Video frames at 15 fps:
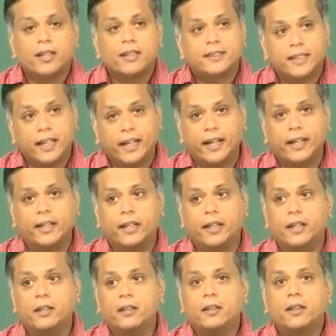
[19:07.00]

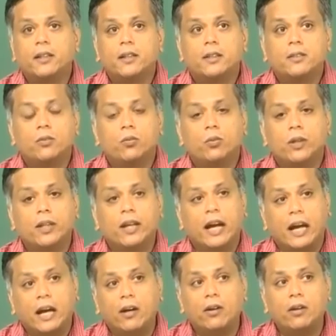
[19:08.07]
Secondly, we
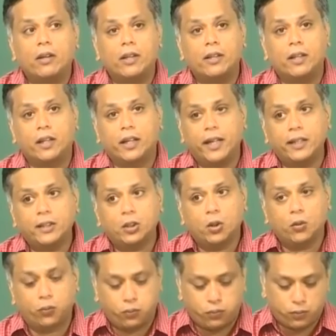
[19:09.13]
have in the case
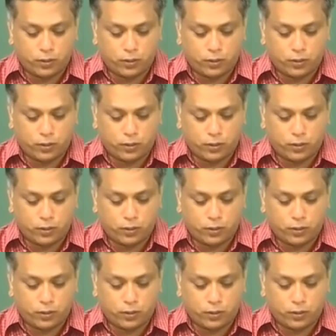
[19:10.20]
of